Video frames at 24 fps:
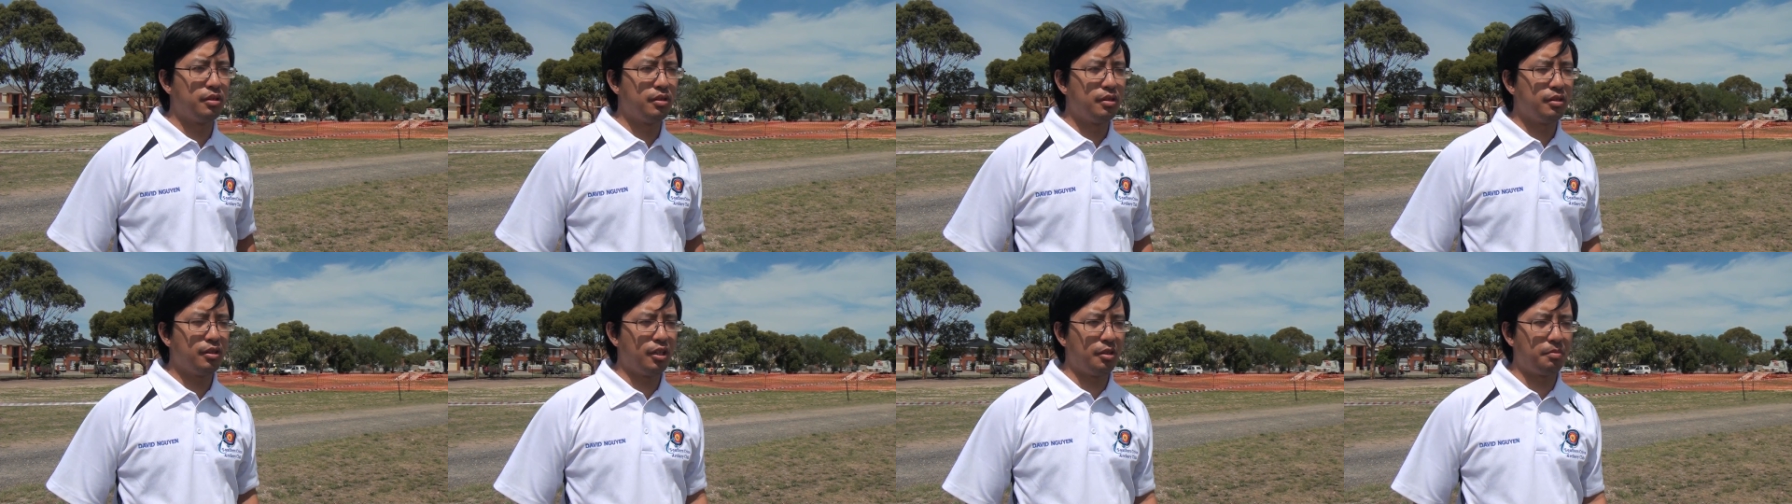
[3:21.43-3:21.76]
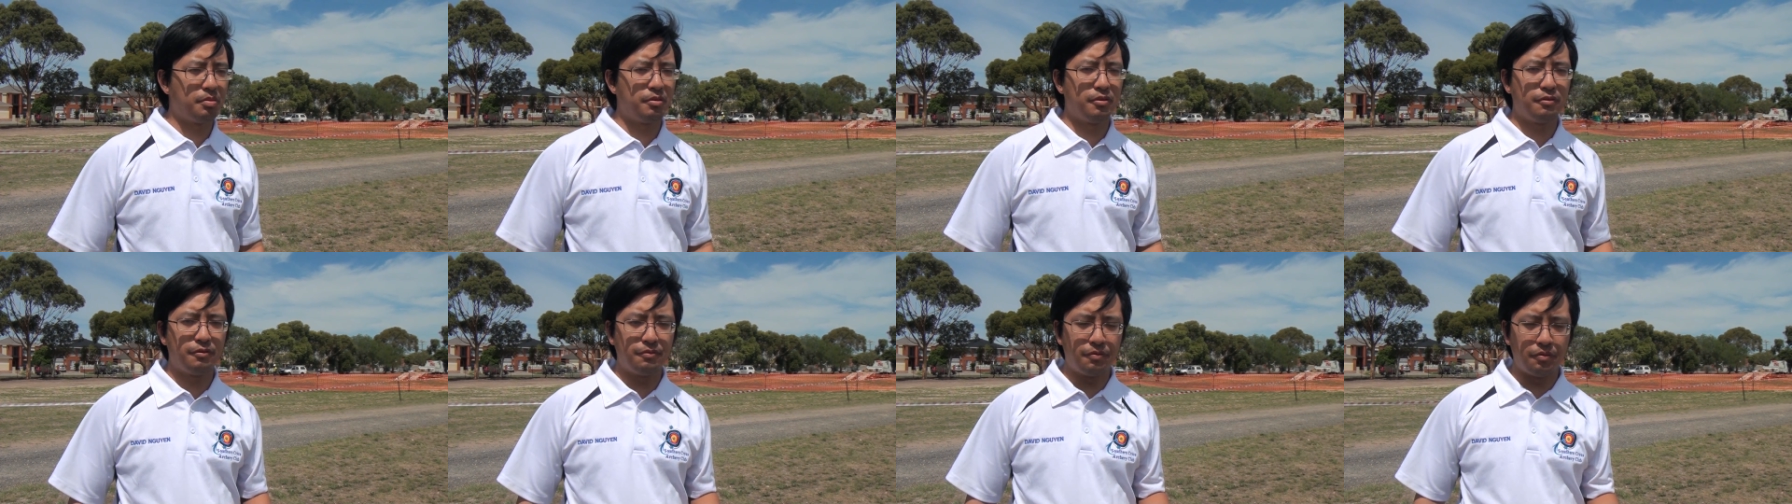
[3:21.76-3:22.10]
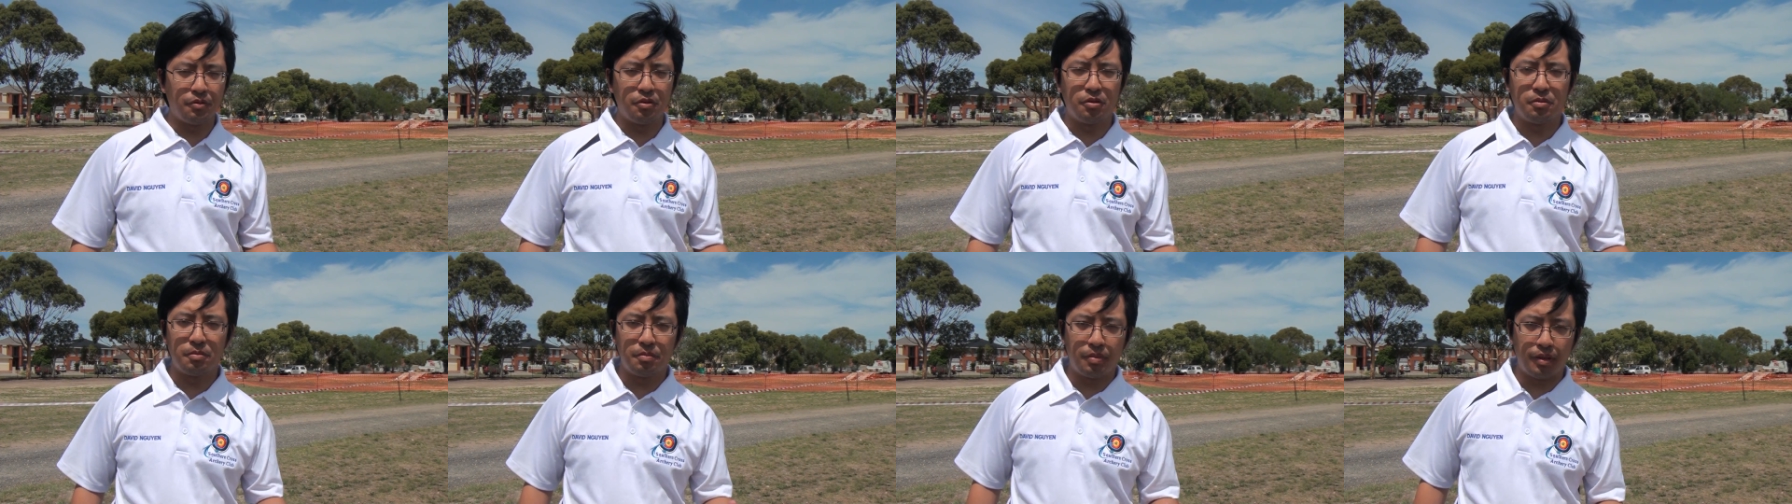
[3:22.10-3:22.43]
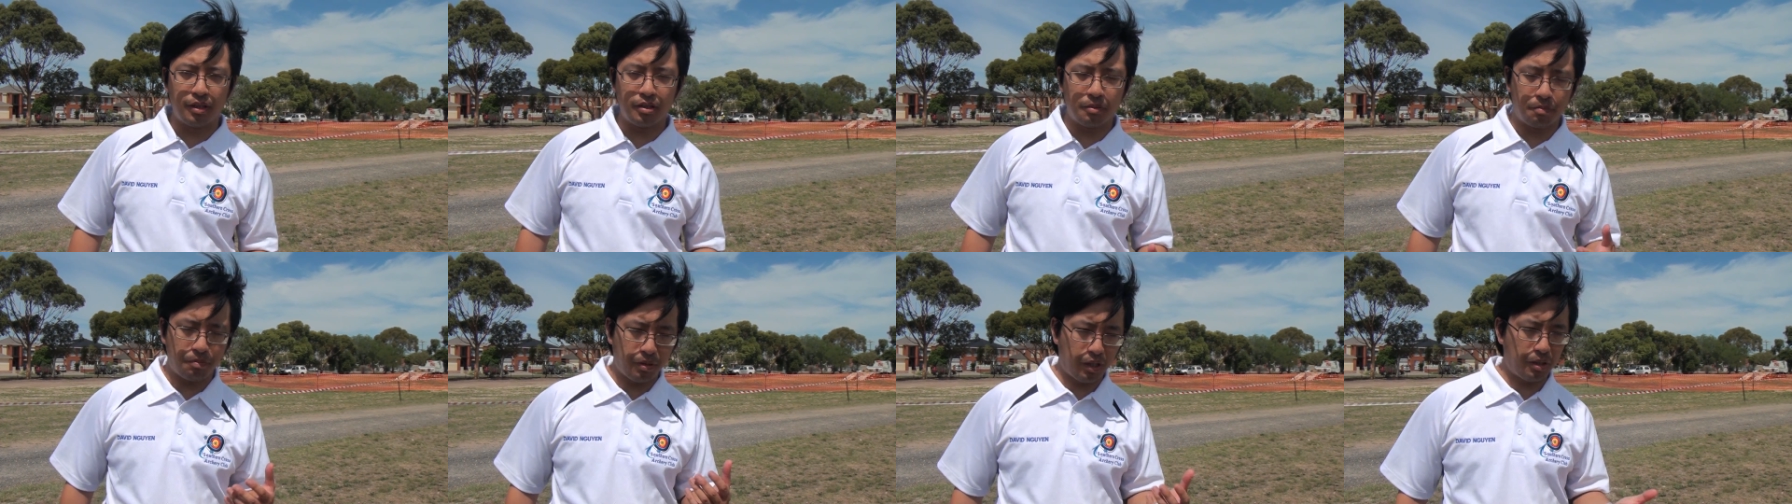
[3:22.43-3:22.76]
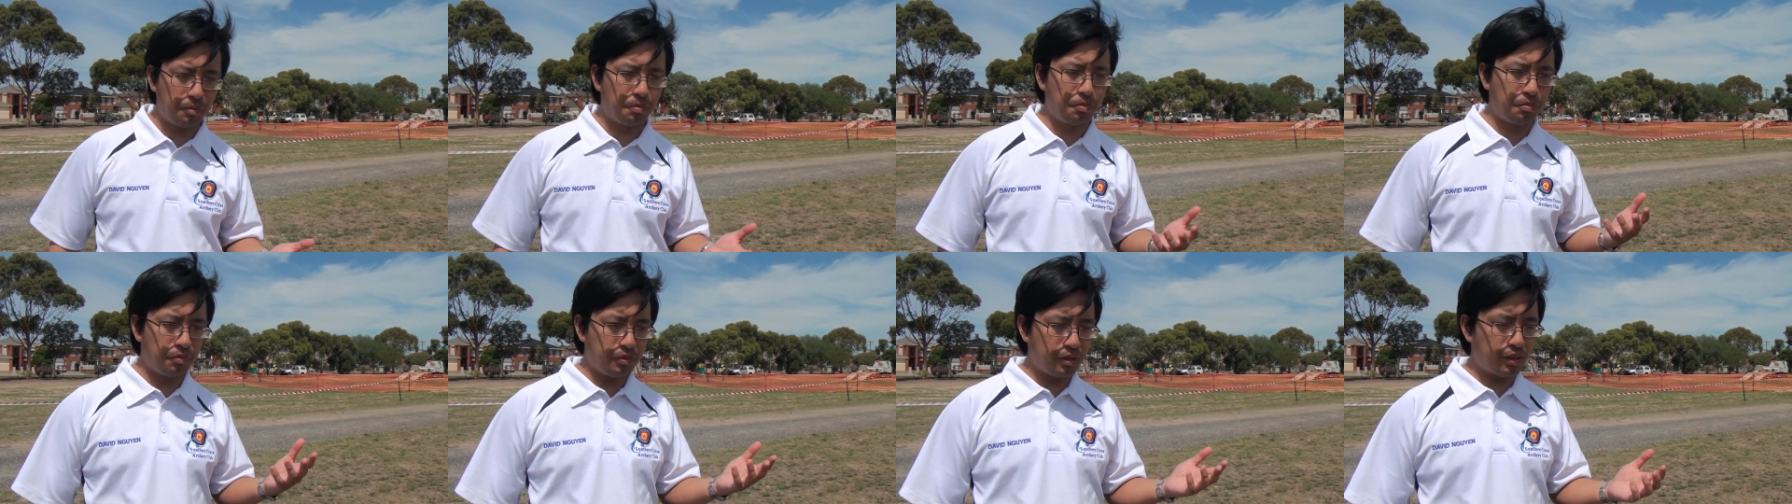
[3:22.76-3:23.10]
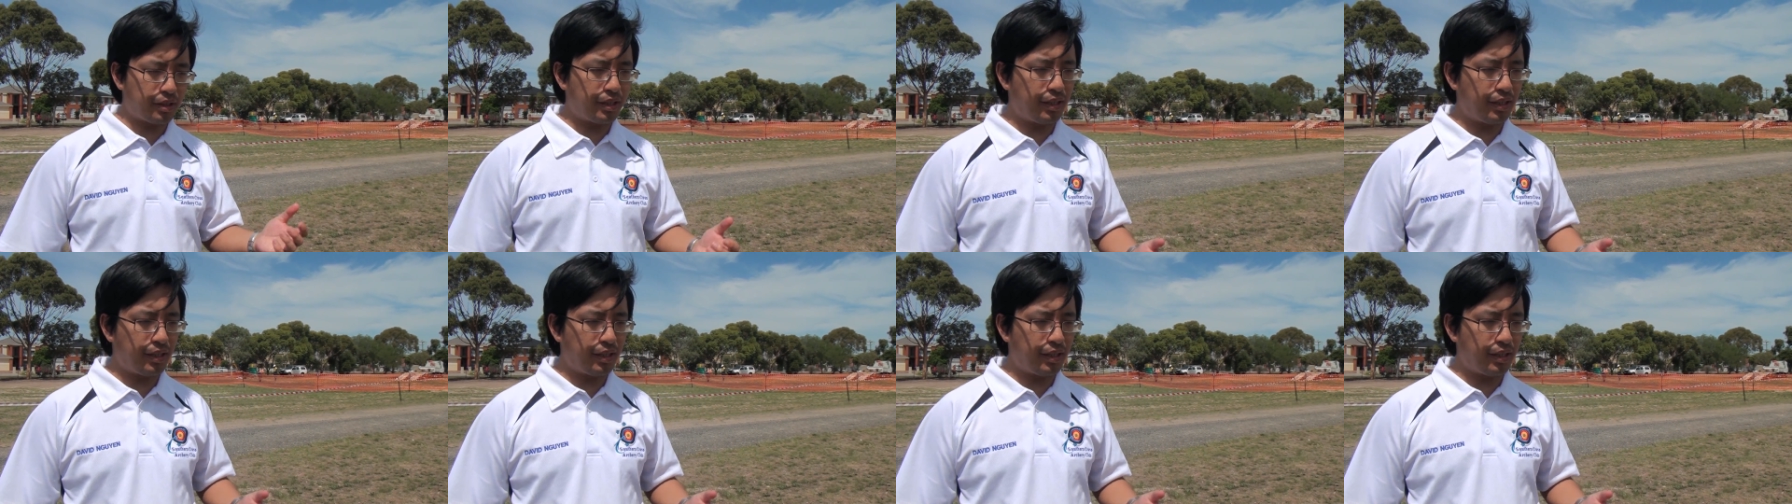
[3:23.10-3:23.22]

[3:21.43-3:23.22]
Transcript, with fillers: I've been informed by the people in